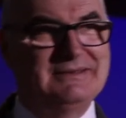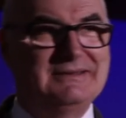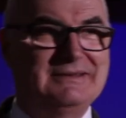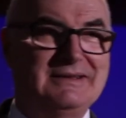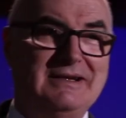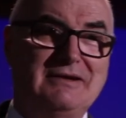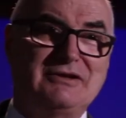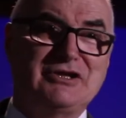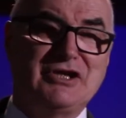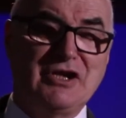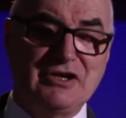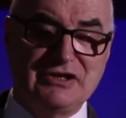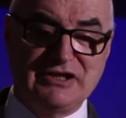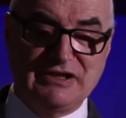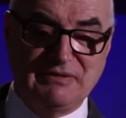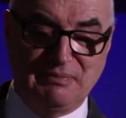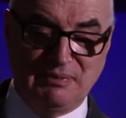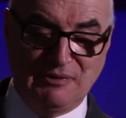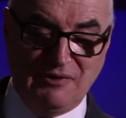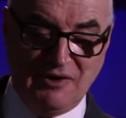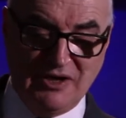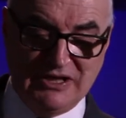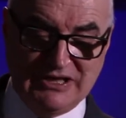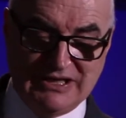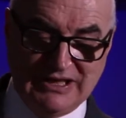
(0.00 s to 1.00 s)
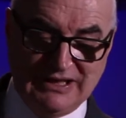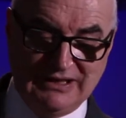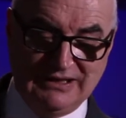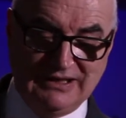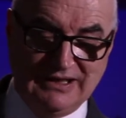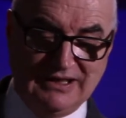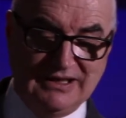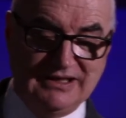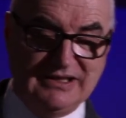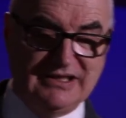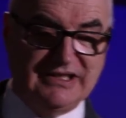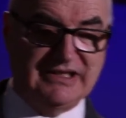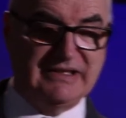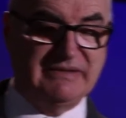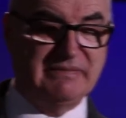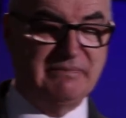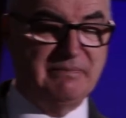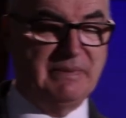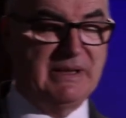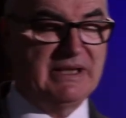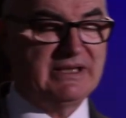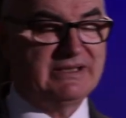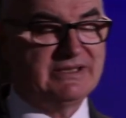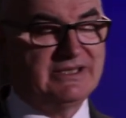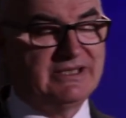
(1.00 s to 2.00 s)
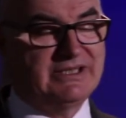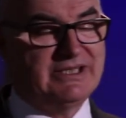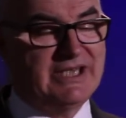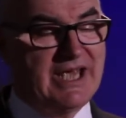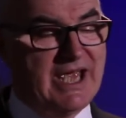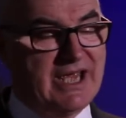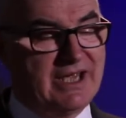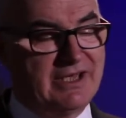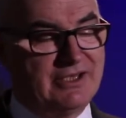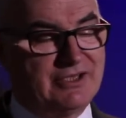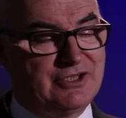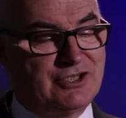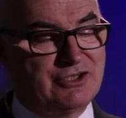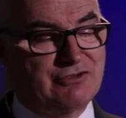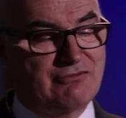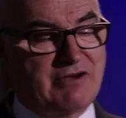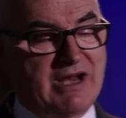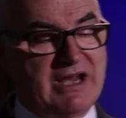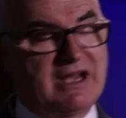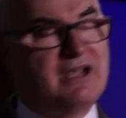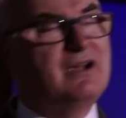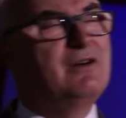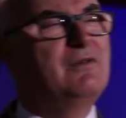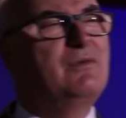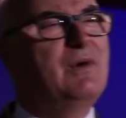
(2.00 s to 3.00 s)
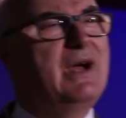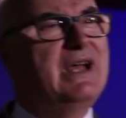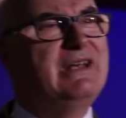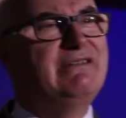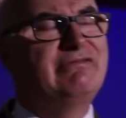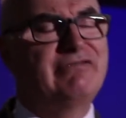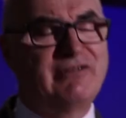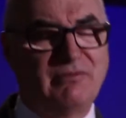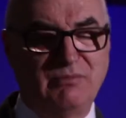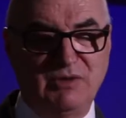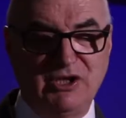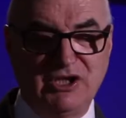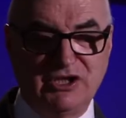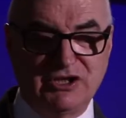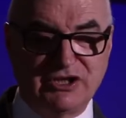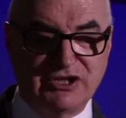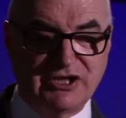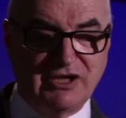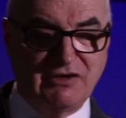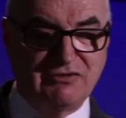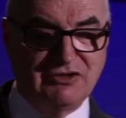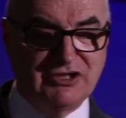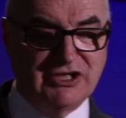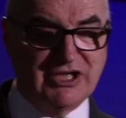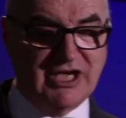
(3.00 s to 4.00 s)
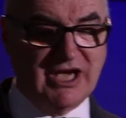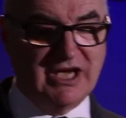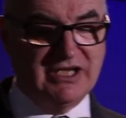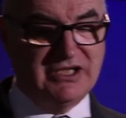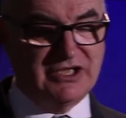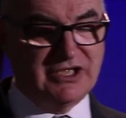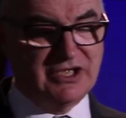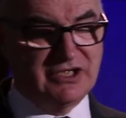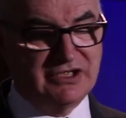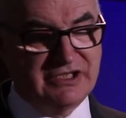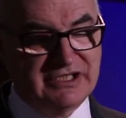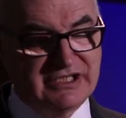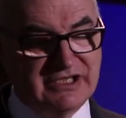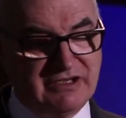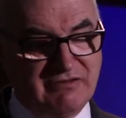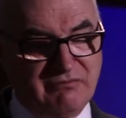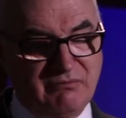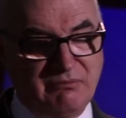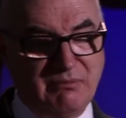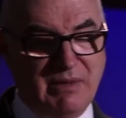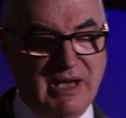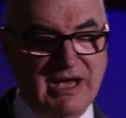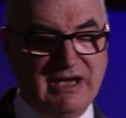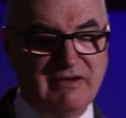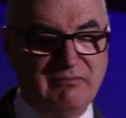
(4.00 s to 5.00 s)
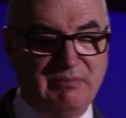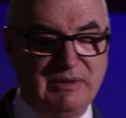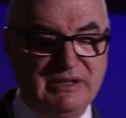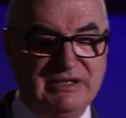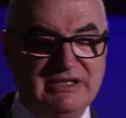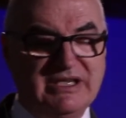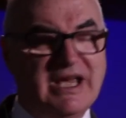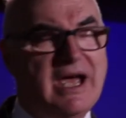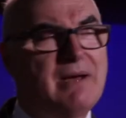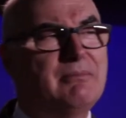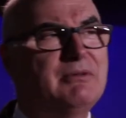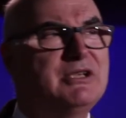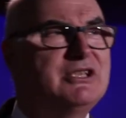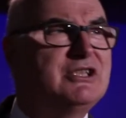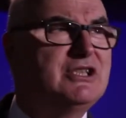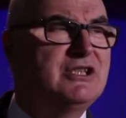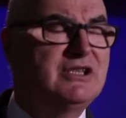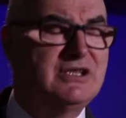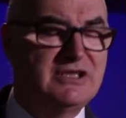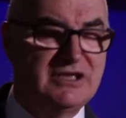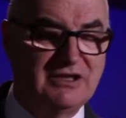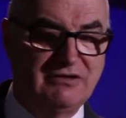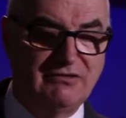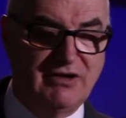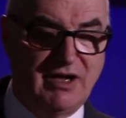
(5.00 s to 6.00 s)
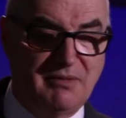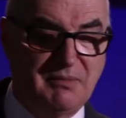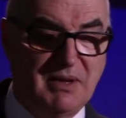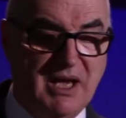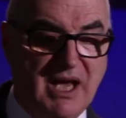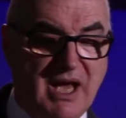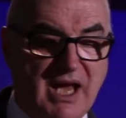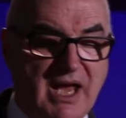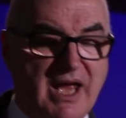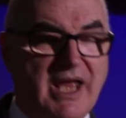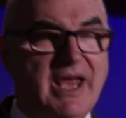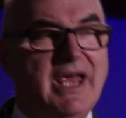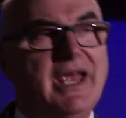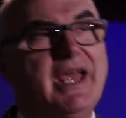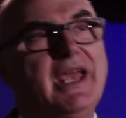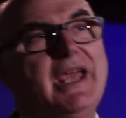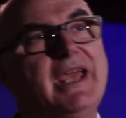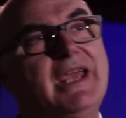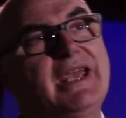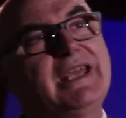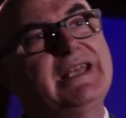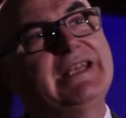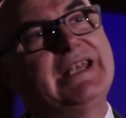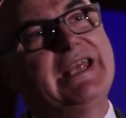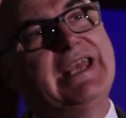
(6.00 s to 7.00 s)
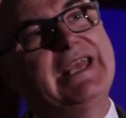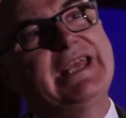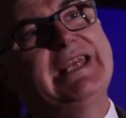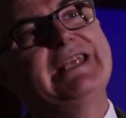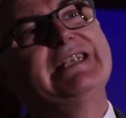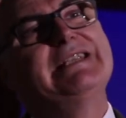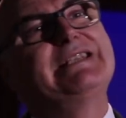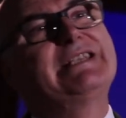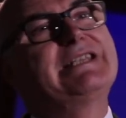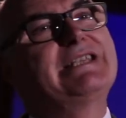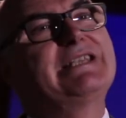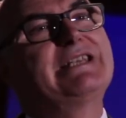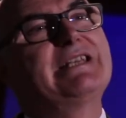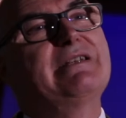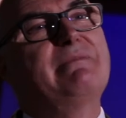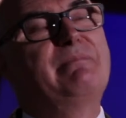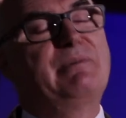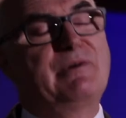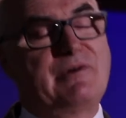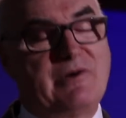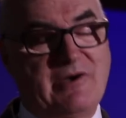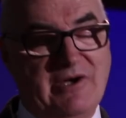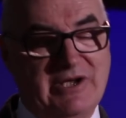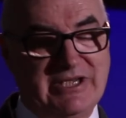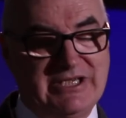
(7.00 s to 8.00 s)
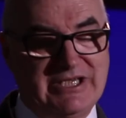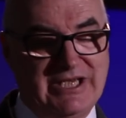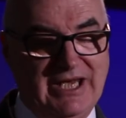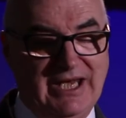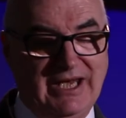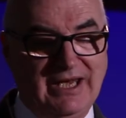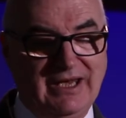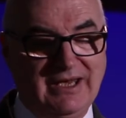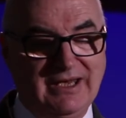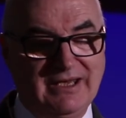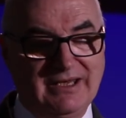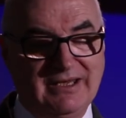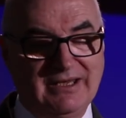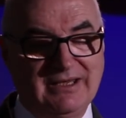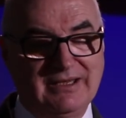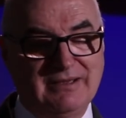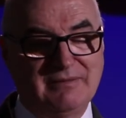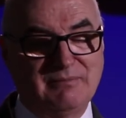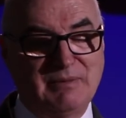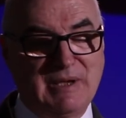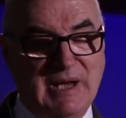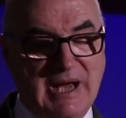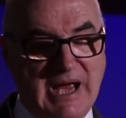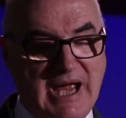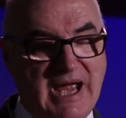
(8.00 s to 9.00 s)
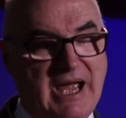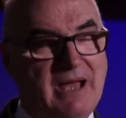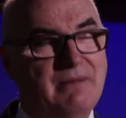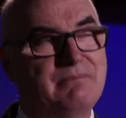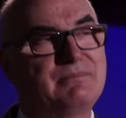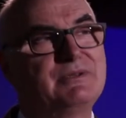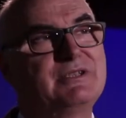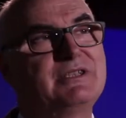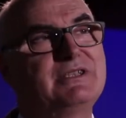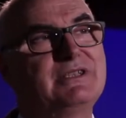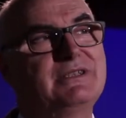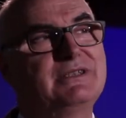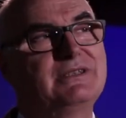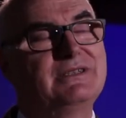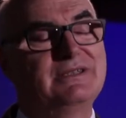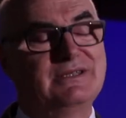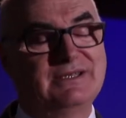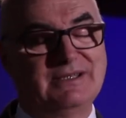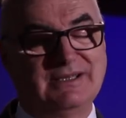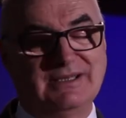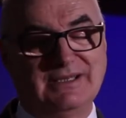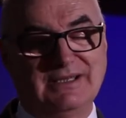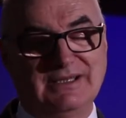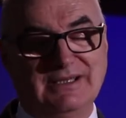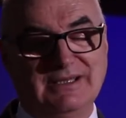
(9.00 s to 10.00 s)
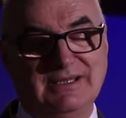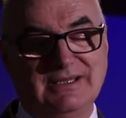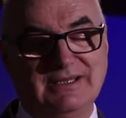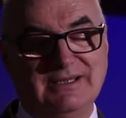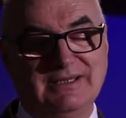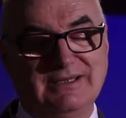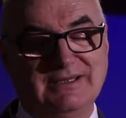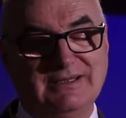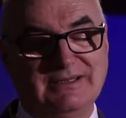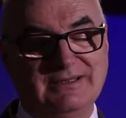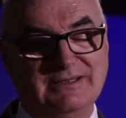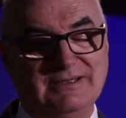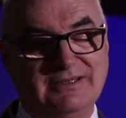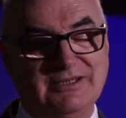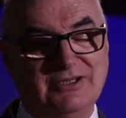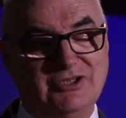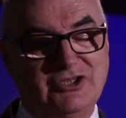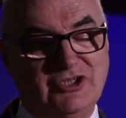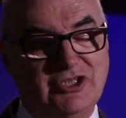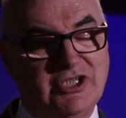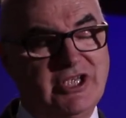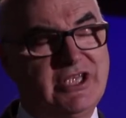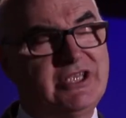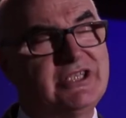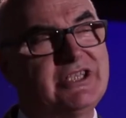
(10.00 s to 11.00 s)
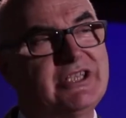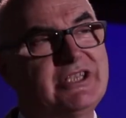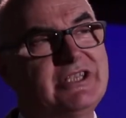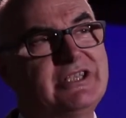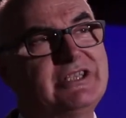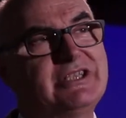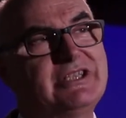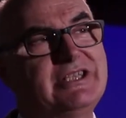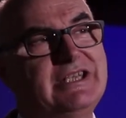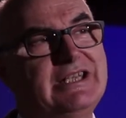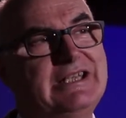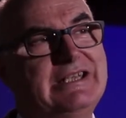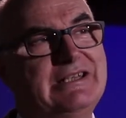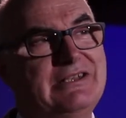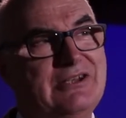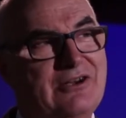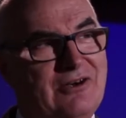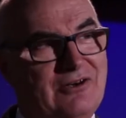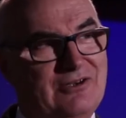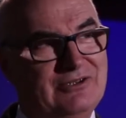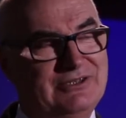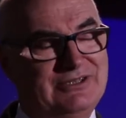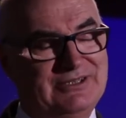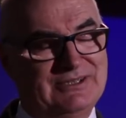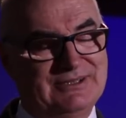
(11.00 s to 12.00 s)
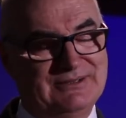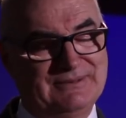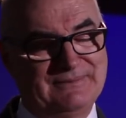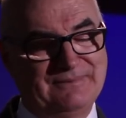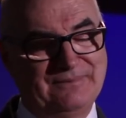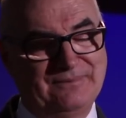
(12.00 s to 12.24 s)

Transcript: Now, it's not surprising that Inspector Taggart shrank away from the associations that may have been damaging to him. It is surprising, perhaps, that Jesus did not.